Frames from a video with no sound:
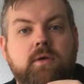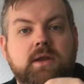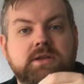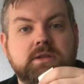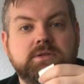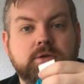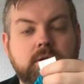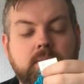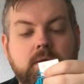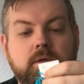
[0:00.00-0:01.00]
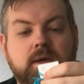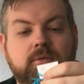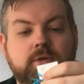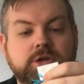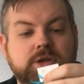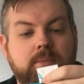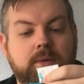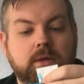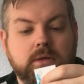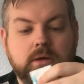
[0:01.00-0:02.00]
get to a certain amount you get free
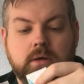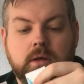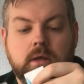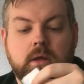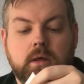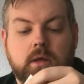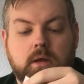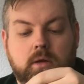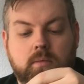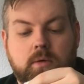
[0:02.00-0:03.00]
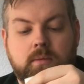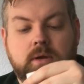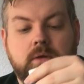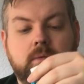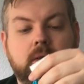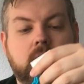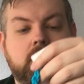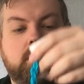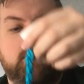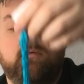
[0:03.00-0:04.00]
shipping, then what do? We get
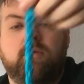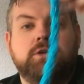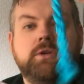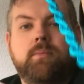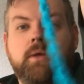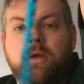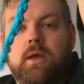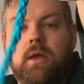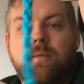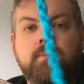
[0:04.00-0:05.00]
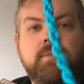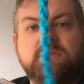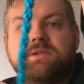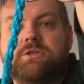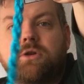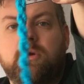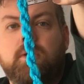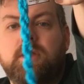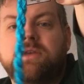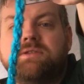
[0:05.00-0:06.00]
free shipping. This is
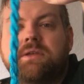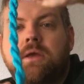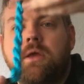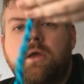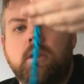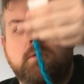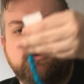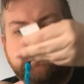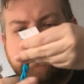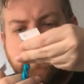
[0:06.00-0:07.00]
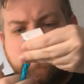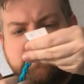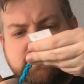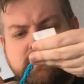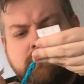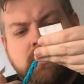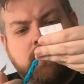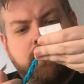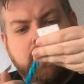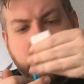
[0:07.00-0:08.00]
turquoise, which is it's a really
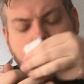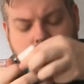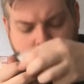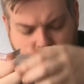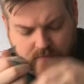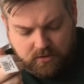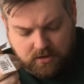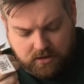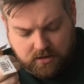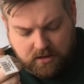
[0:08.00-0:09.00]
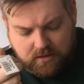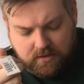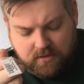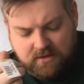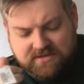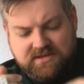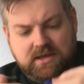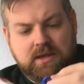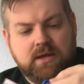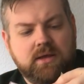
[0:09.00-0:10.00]
pretty color, and then this
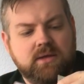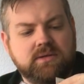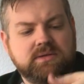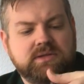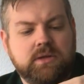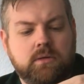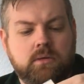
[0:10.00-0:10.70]
is